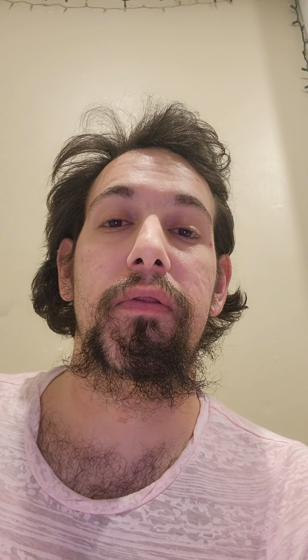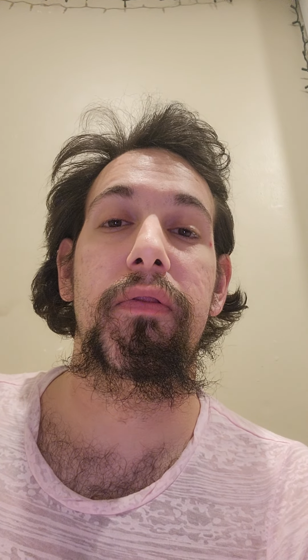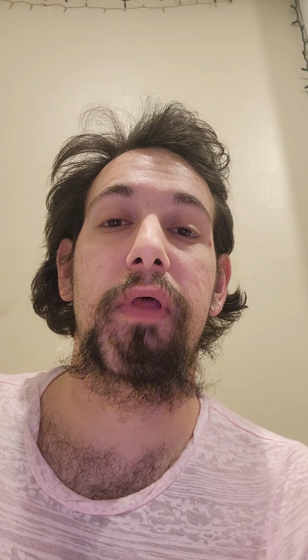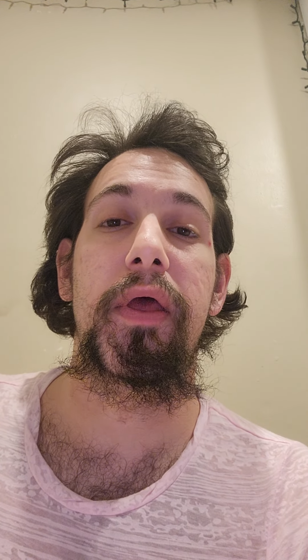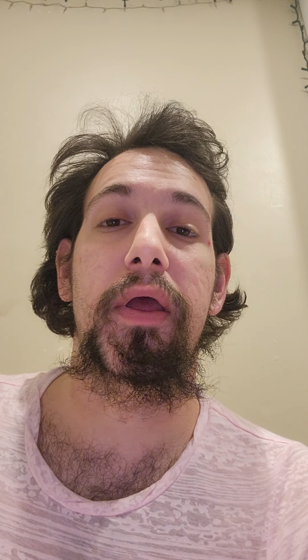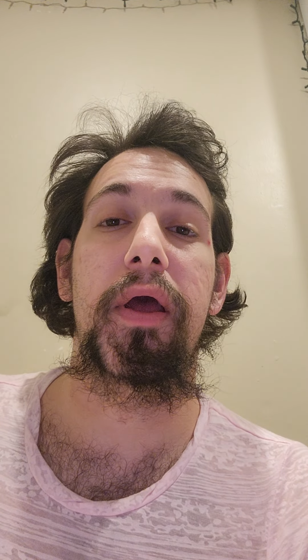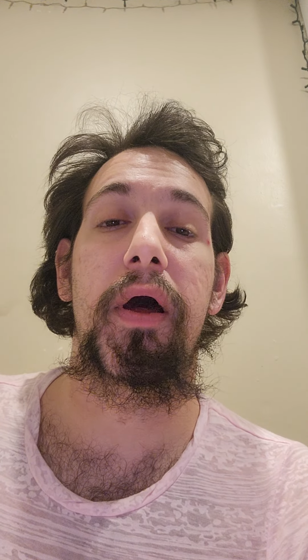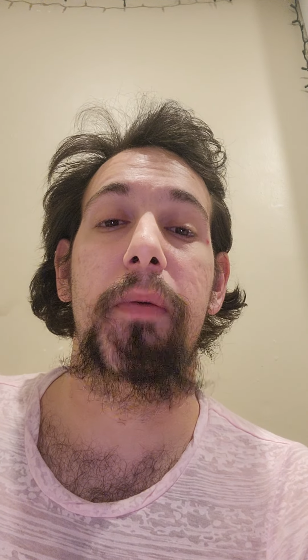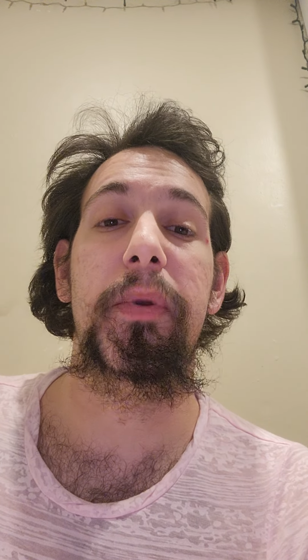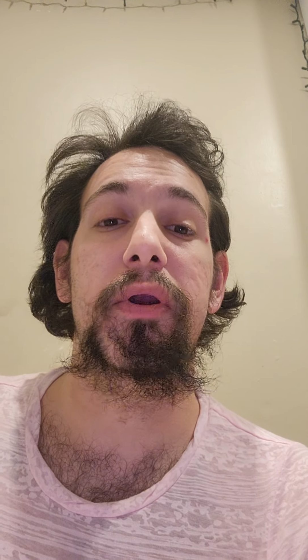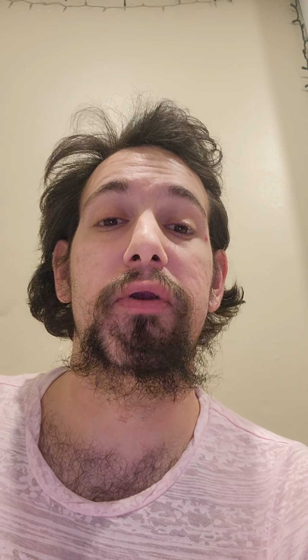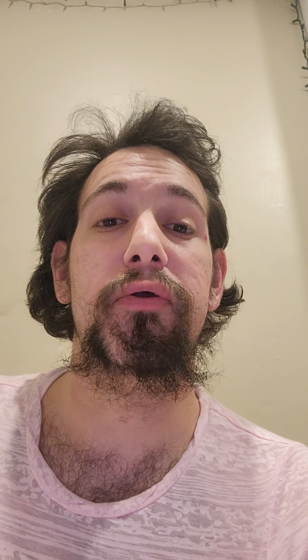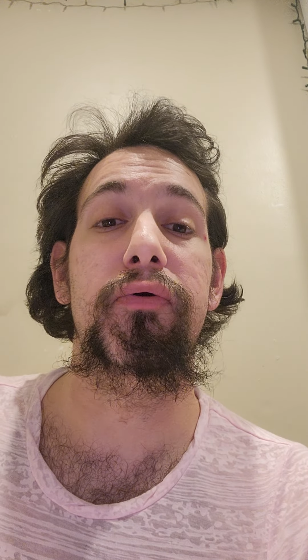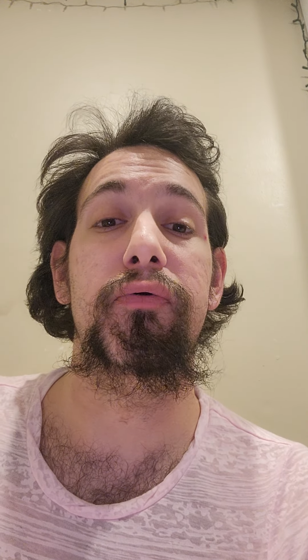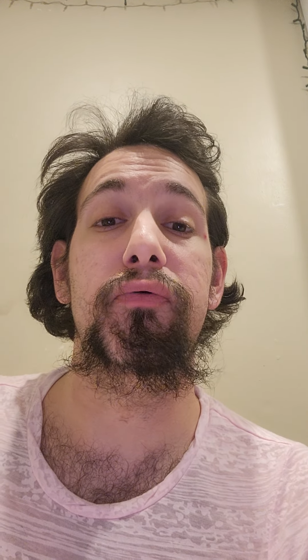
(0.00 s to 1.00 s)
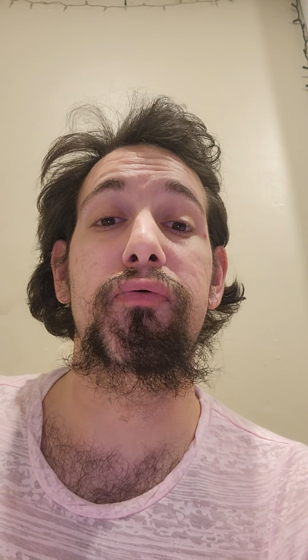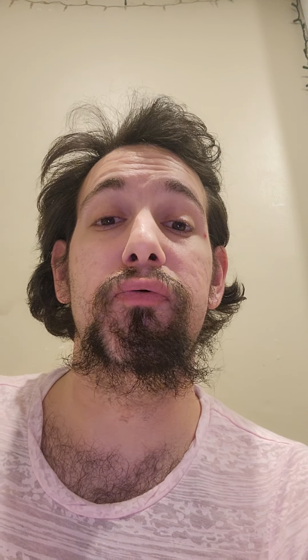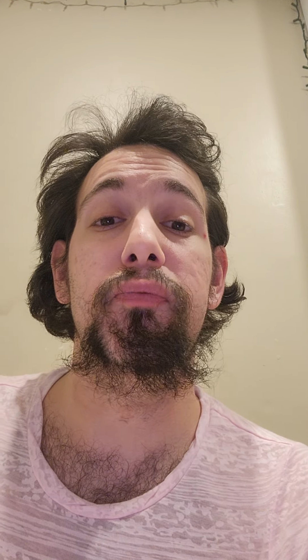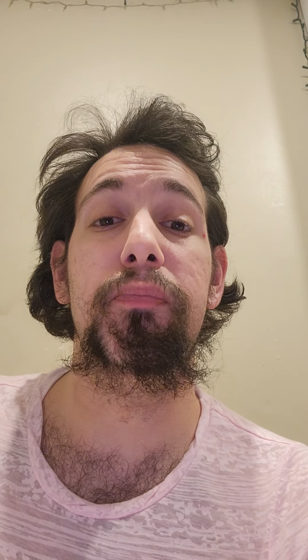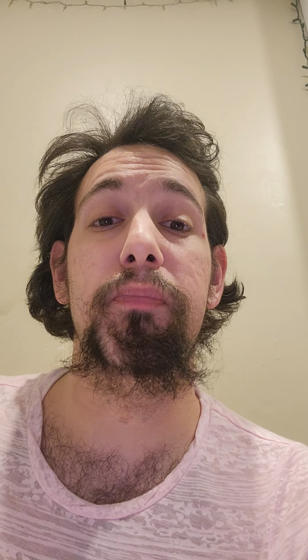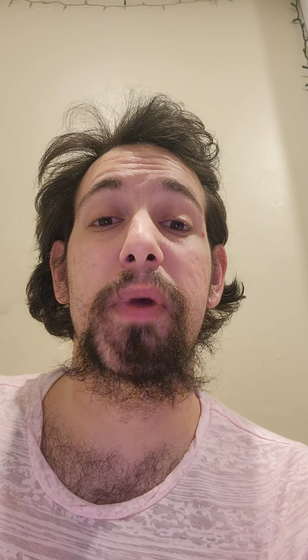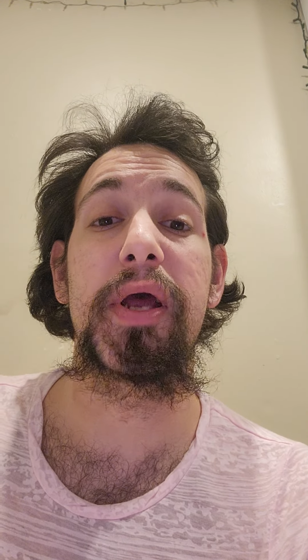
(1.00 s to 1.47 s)
They come in two
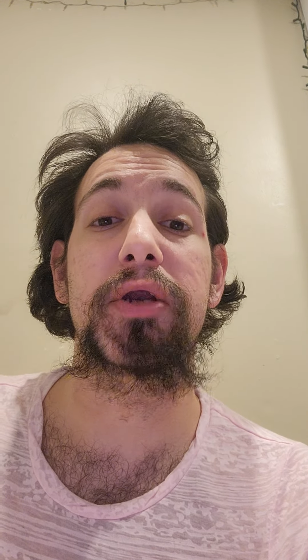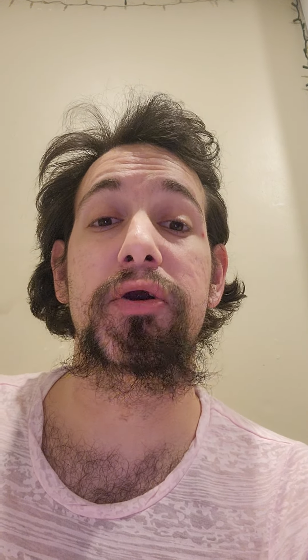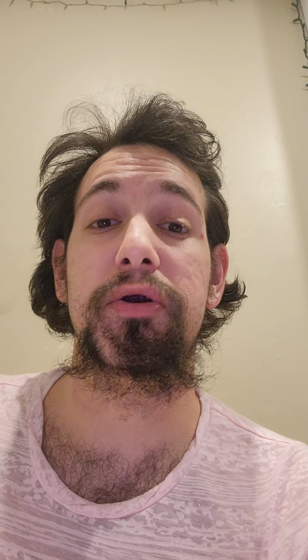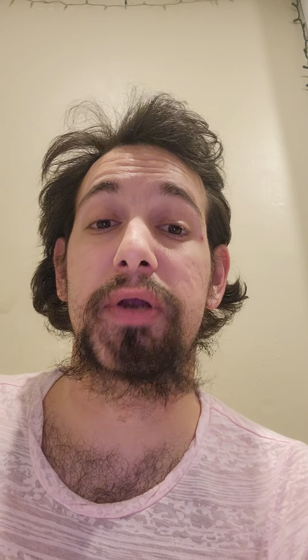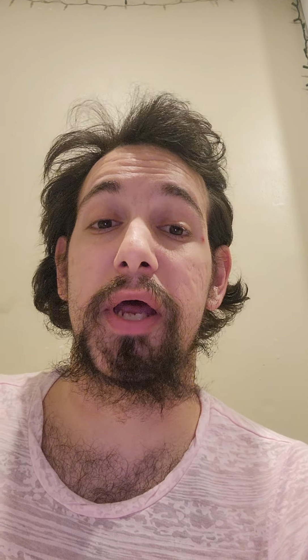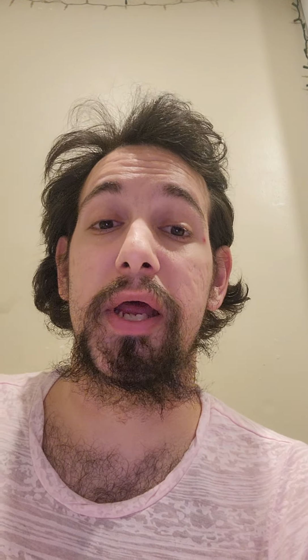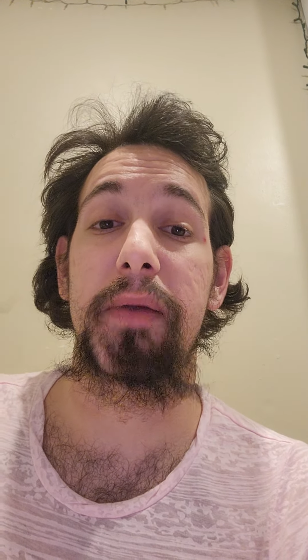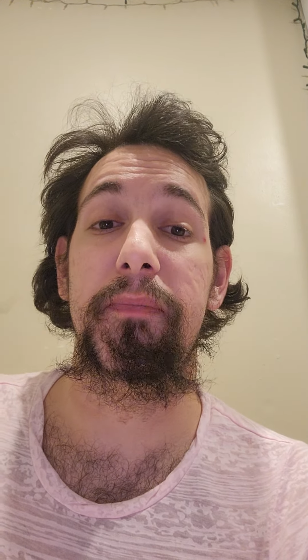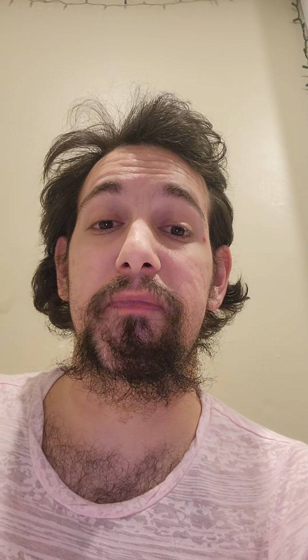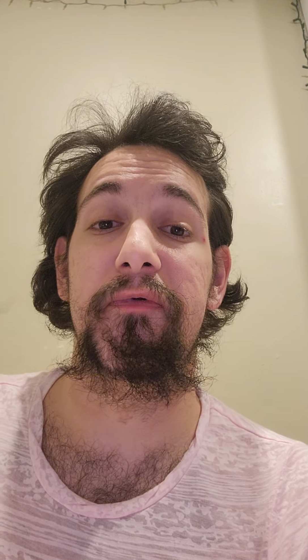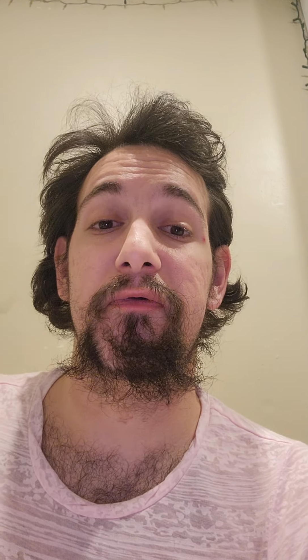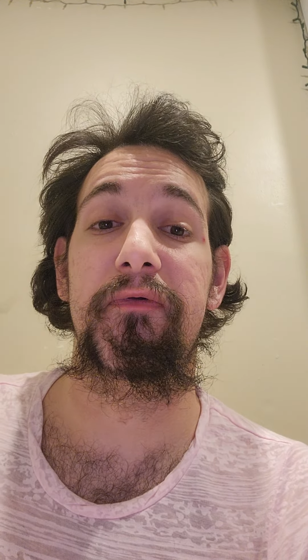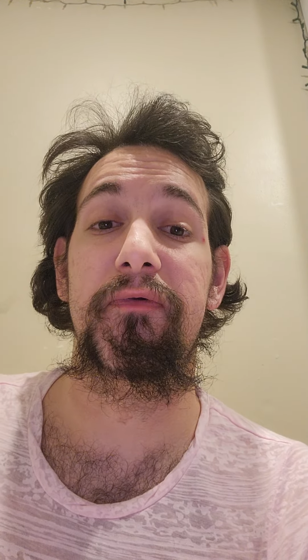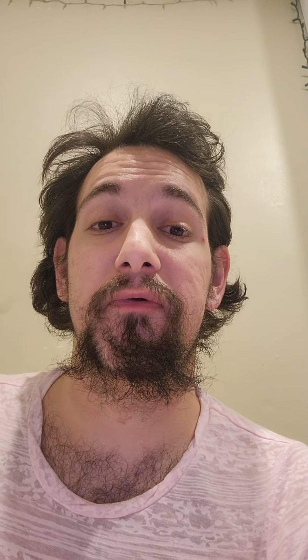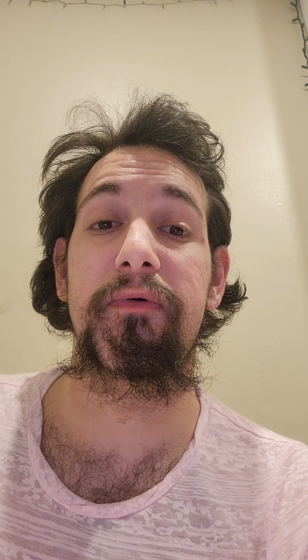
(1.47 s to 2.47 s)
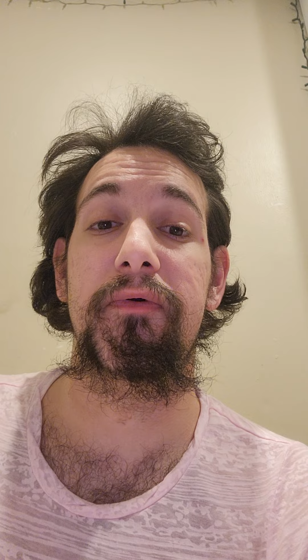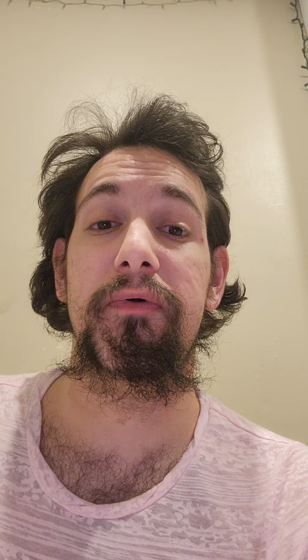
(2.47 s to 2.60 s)
major types.